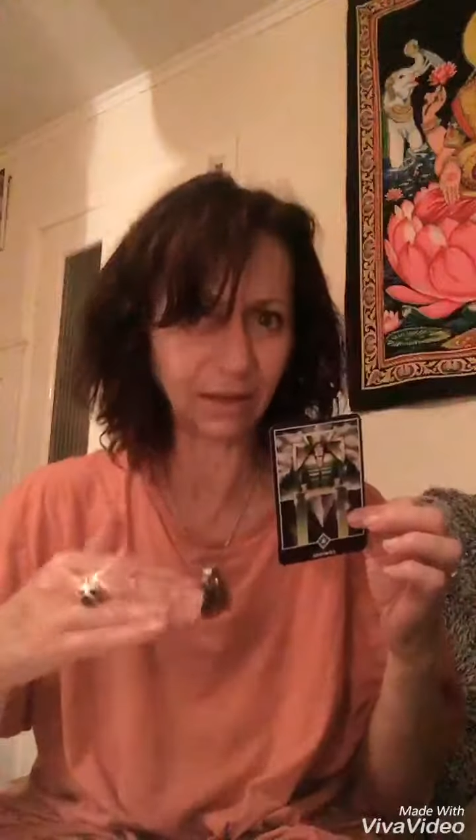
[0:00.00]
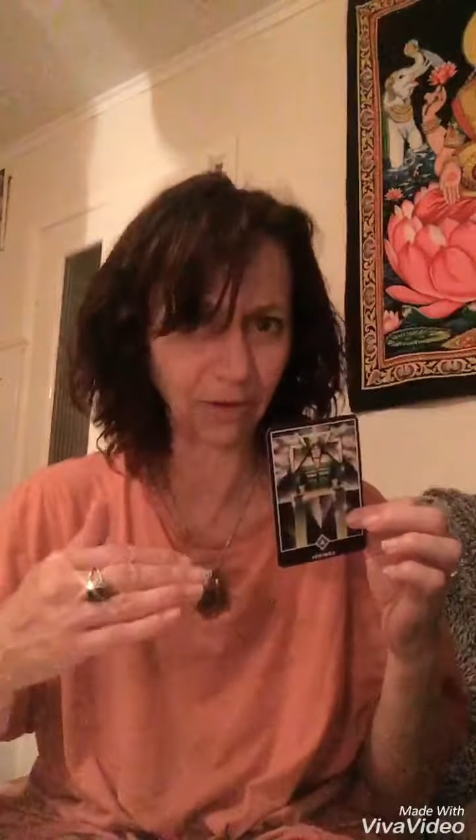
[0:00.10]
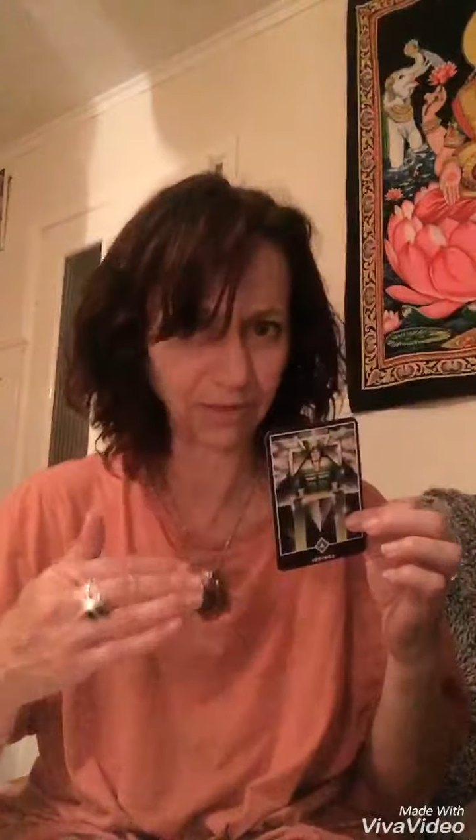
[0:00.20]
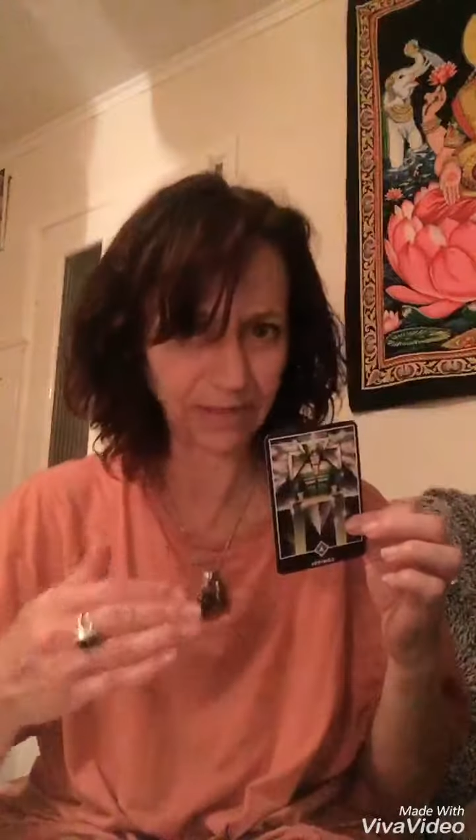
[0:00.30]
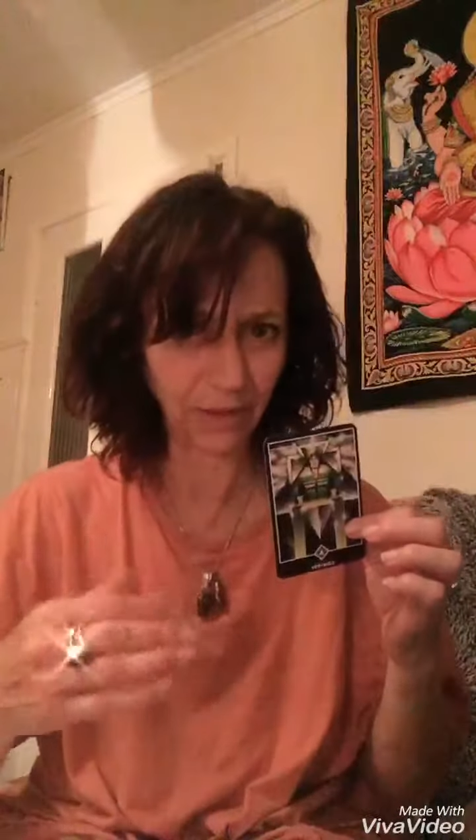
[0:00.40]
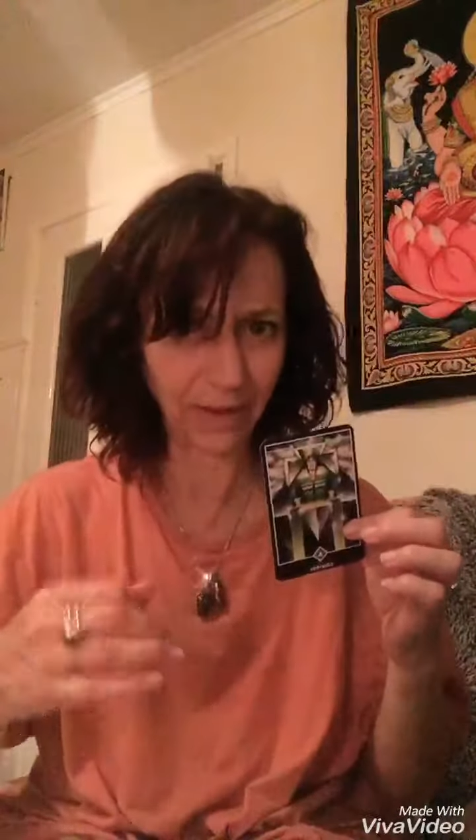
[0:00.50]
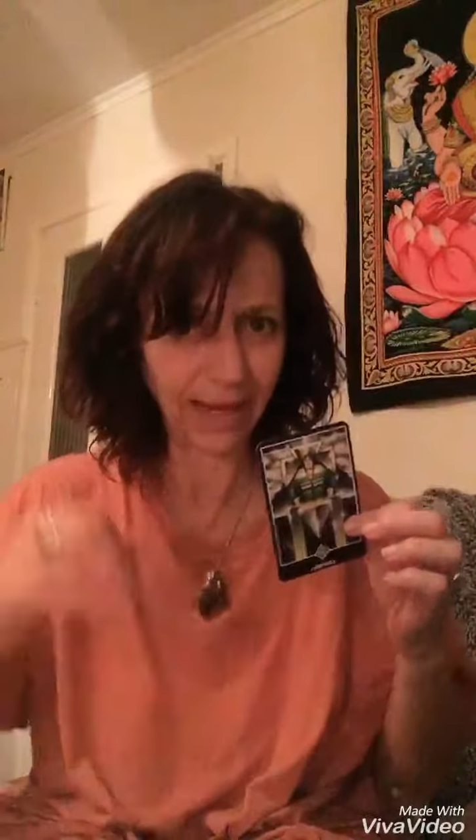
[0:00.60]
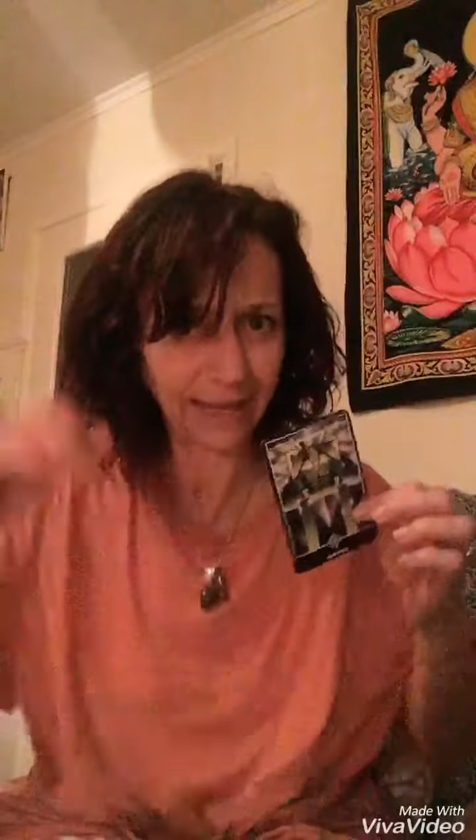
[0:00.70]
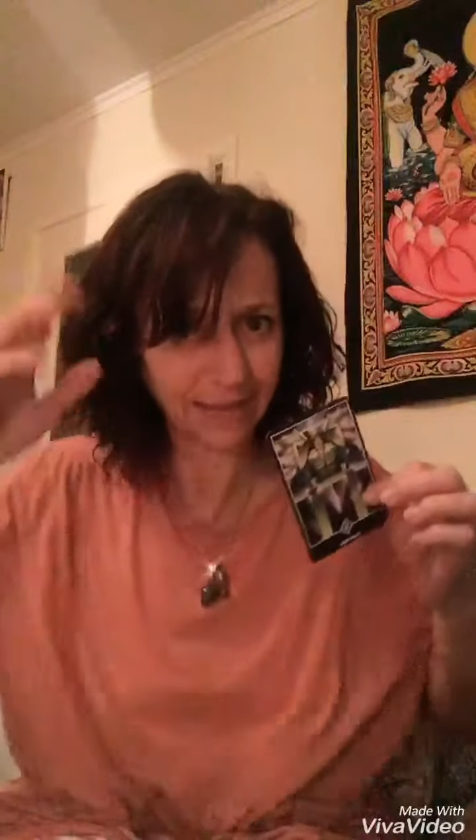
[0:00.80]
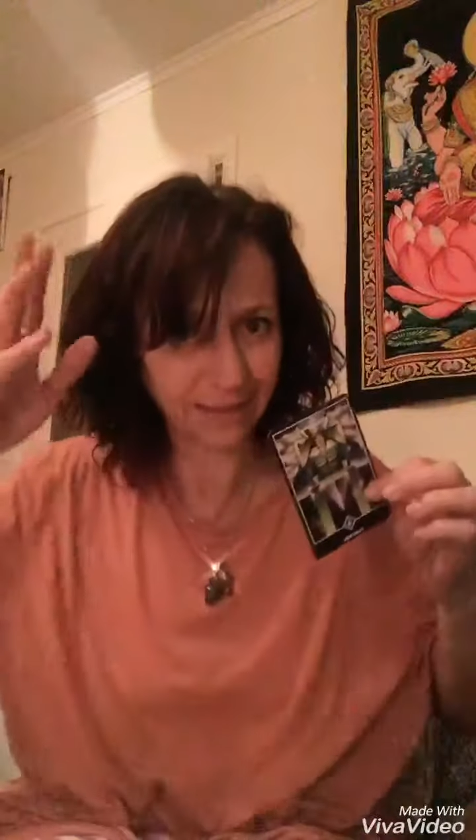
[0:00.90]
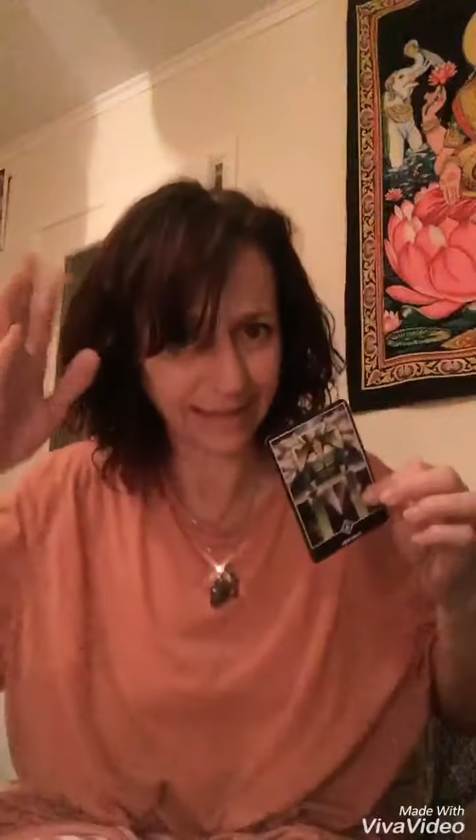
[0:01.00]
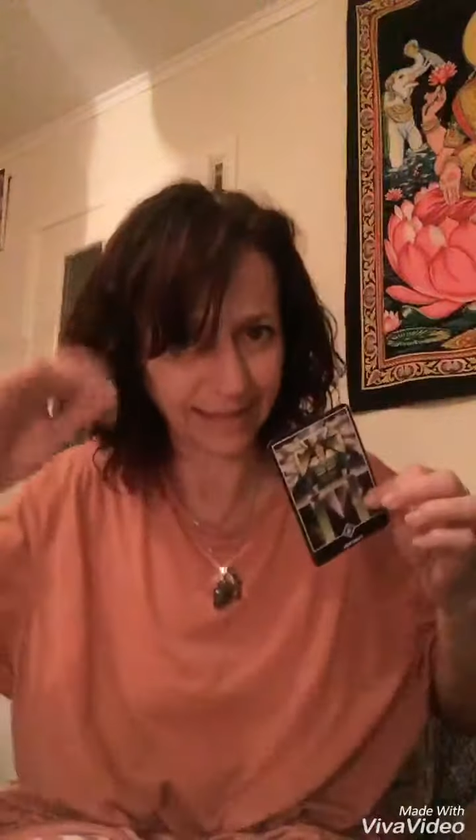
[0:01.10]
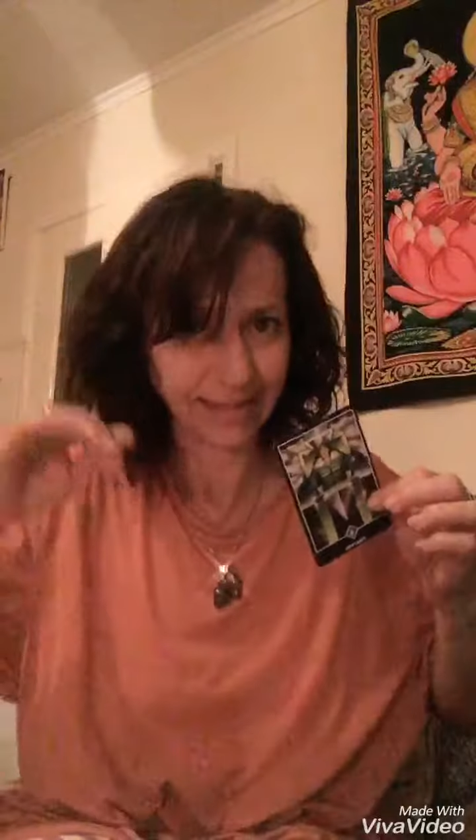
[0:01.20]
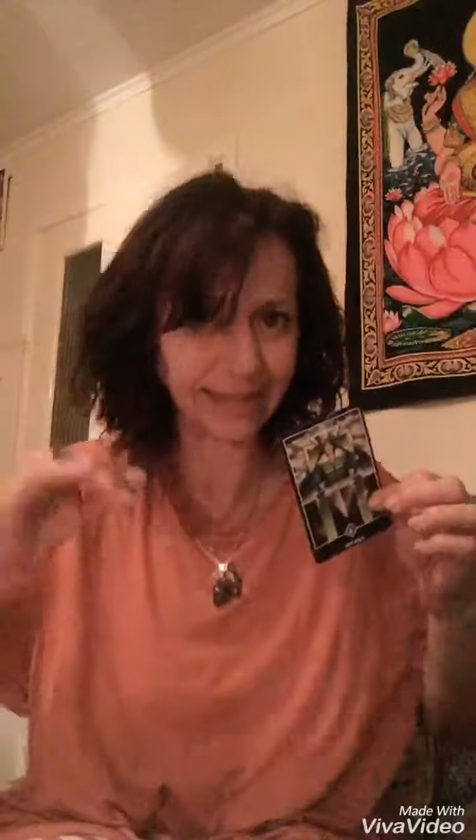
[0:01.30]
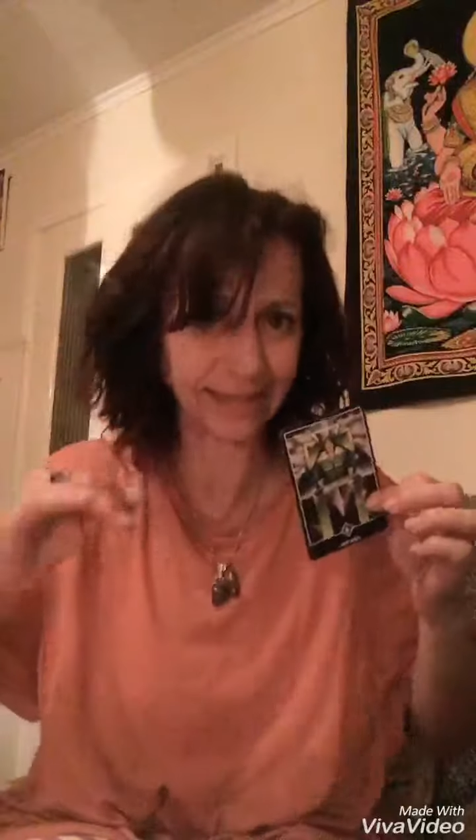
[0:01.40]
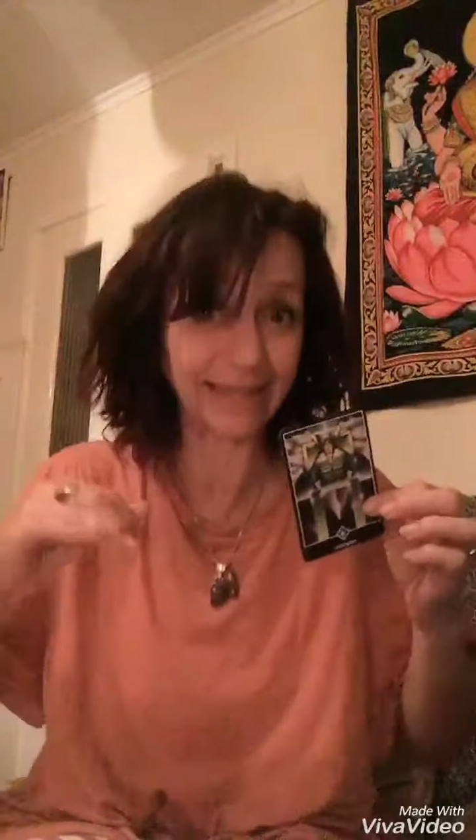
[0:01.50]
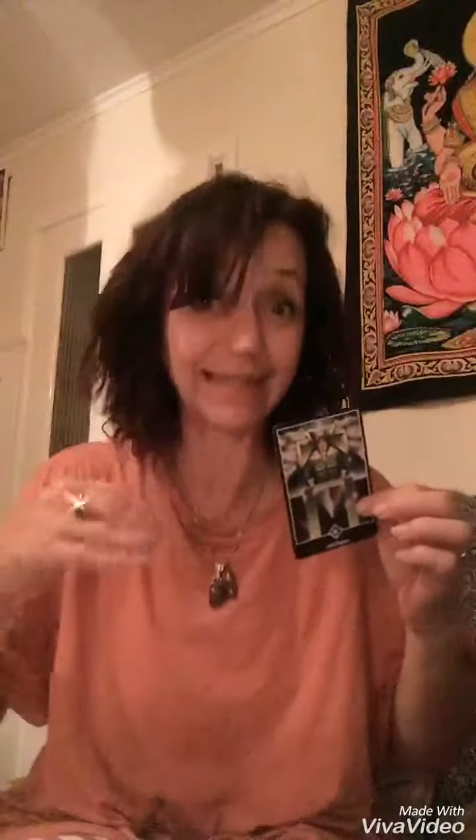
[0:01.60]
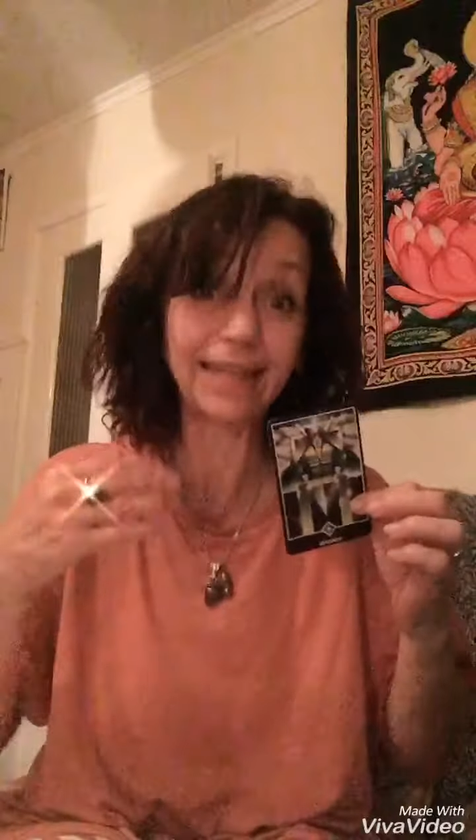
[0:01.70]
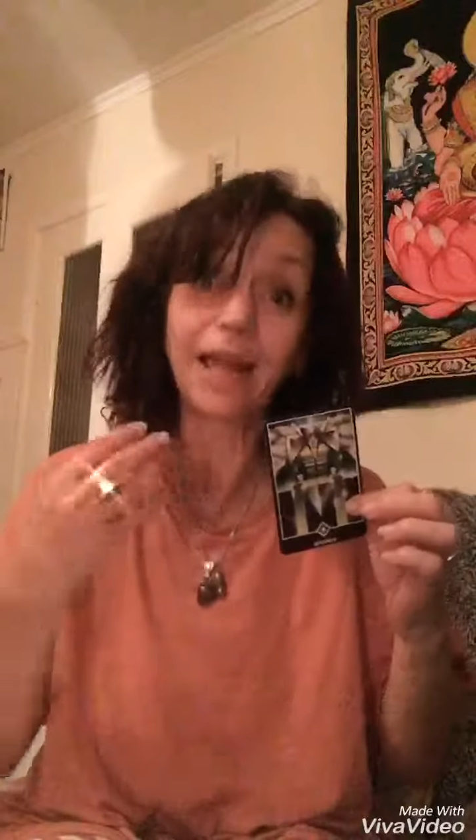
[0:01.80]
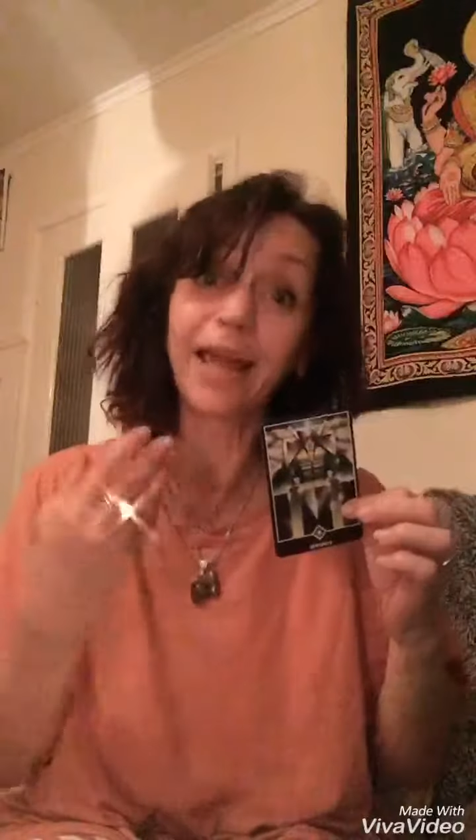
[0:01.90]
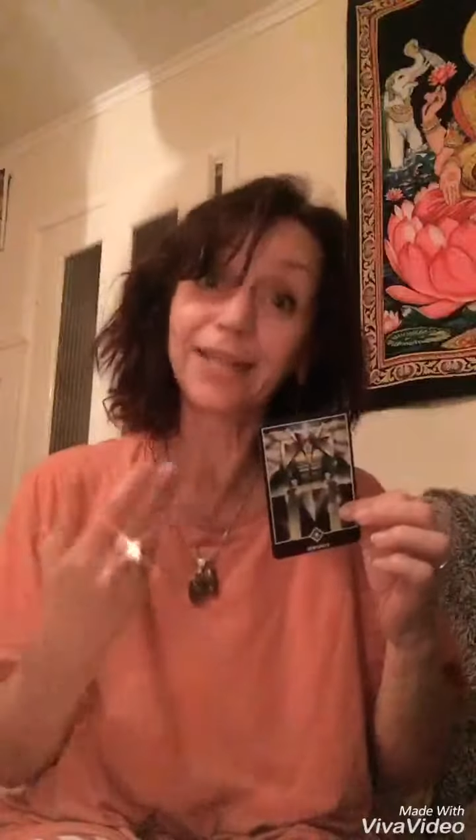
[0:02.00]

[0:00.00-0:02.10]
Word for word: Obviously not excited, excited,